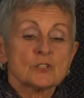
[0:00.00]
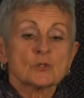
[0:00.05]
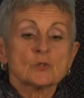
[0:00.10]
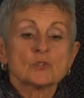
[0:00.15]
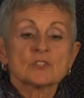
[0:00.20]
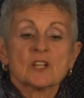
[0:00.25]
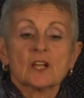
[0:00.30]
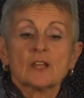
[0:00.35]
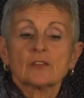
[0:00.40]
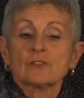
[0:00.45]

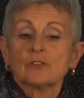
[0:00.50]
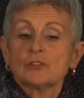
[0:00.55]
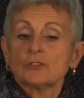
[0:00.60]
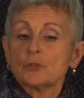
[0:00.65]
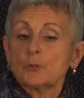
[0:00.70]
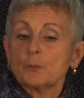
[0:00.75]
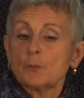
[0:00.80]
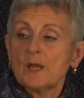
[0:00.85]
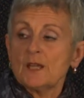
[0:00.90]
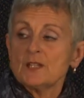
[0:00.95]
use either on
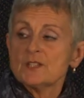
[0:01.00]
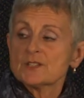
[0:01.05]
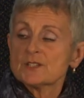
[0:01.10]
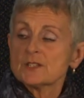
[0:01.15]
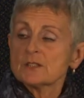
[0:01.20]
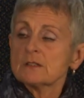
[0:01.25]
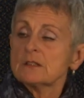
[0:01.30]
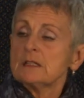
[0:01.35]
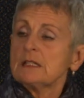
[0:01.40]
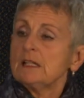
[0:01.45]
your
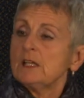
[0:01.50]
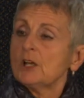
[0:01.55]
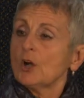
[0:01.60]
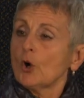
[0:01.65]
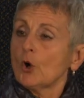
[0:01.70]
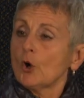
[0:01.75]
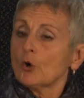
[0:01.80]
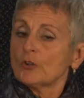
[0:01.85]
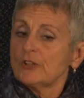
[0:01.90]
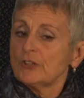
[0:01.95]
basin
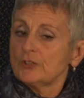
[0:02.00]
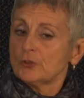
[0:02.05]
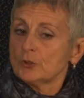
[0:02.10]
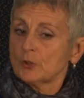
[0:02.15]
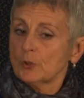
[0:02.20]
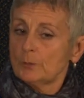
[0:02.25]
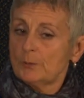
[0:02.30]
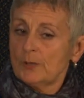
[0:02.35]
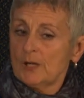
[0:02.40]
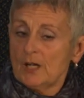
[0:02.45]
or in
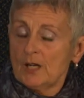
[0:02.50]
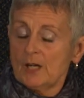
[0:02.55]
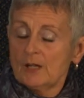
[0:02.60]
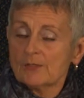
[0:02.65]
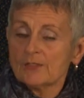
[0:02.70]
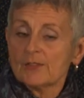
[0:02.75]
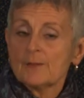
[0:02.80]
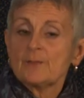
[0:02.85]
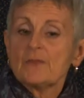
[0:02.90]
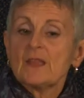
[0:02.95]
your
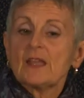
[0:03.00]
bath,